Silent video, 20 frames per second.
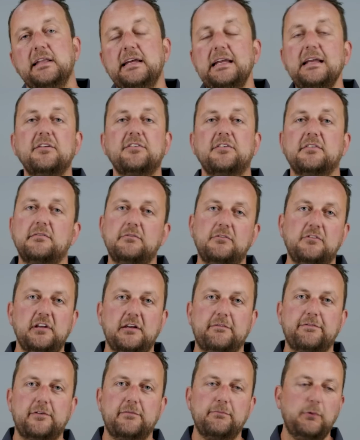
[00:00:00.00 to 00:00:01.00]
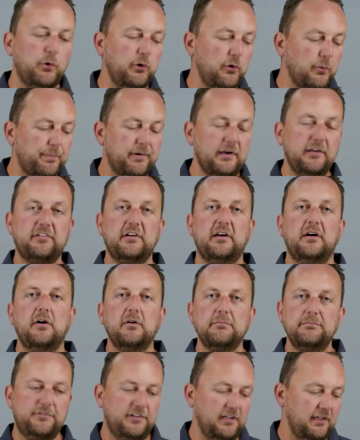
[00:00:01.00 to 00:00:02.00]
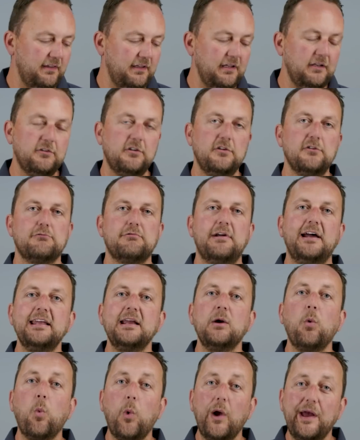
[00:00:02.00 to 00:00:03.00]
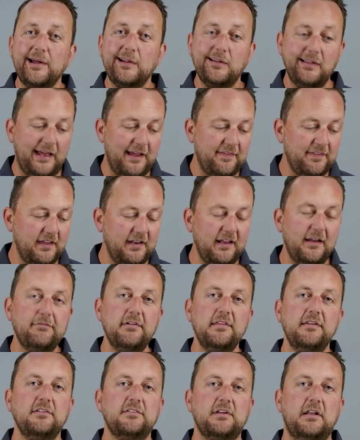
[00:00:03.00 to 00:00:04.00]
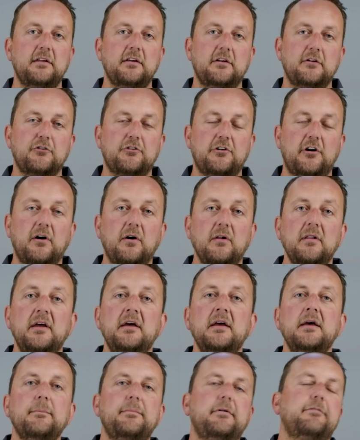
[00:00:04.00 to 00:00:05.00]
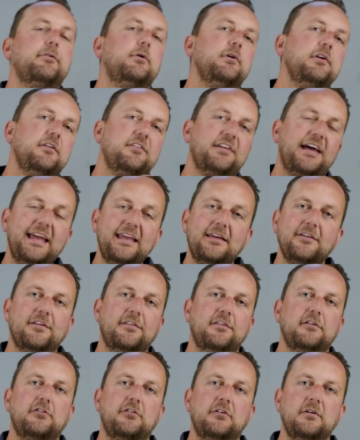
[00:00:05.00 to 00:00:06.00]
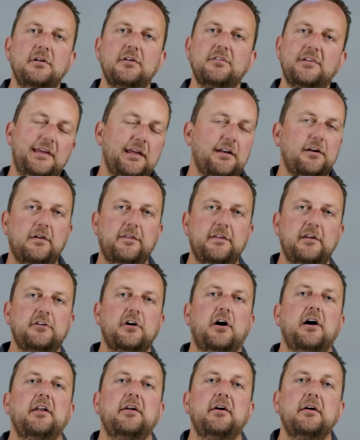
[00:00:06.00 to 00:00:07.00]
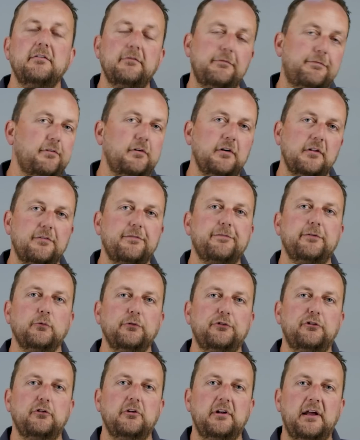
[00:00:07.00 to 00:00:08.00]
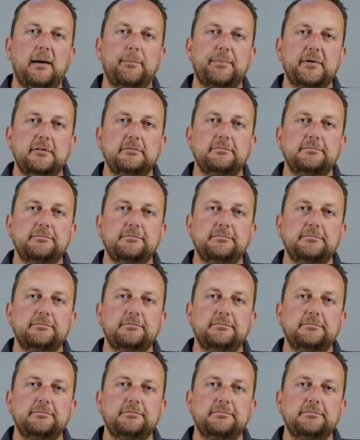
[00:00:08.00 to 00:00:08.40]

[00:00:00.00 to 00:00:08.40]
leaks, check for oil pressure, check the engine's running well and that everything's under control before you take it to the tuners and get it on the dyno for its full tune-up.